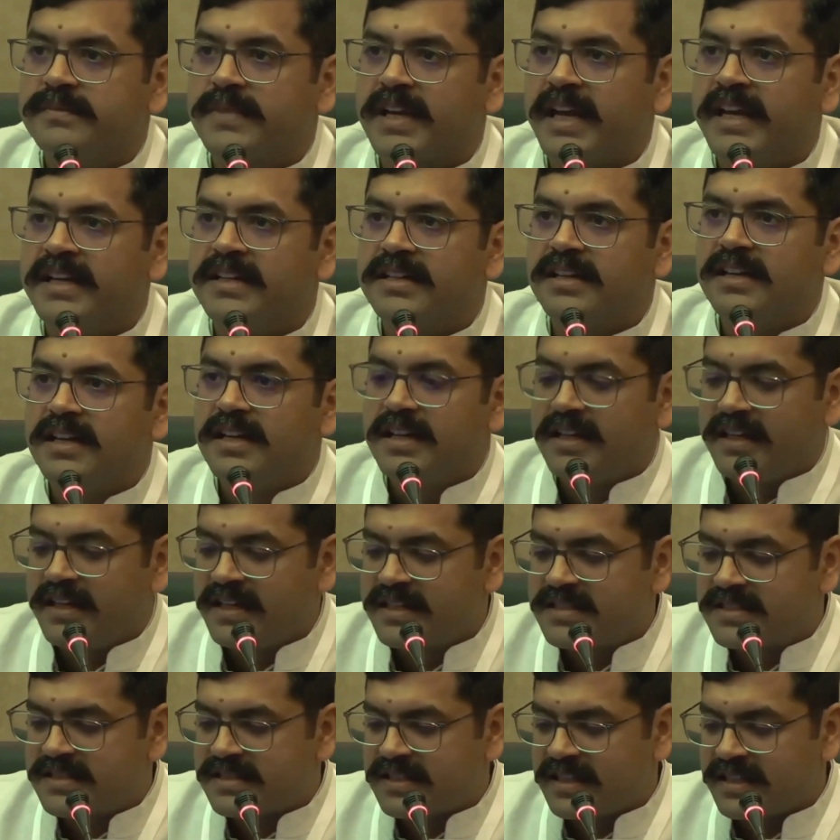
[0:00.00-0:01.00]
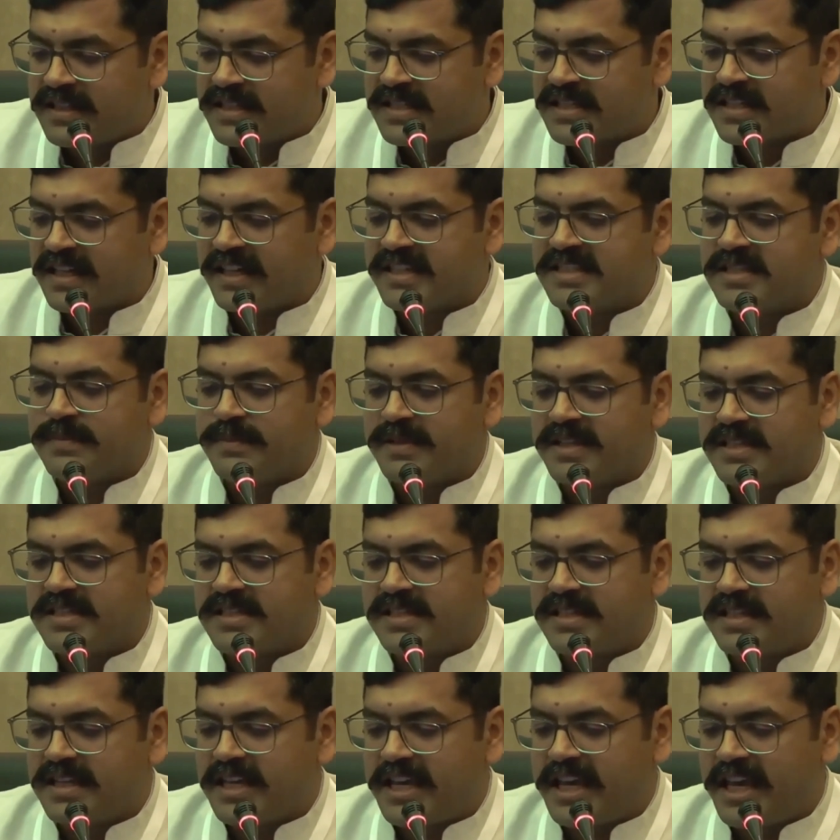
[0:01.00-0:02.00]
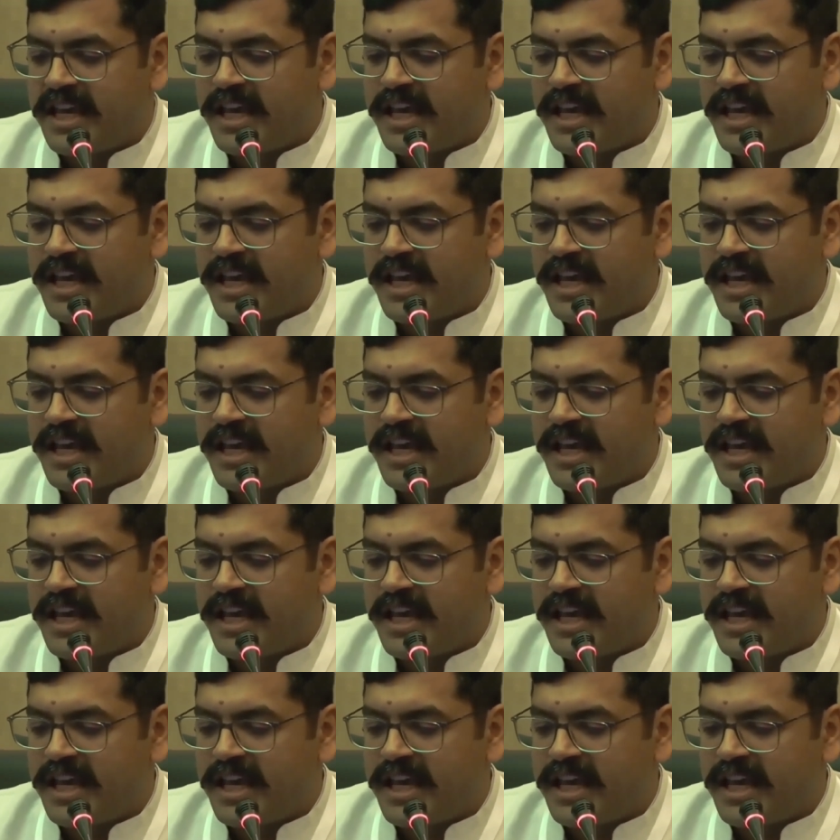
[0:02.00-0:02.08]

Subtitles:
right? It's instance based.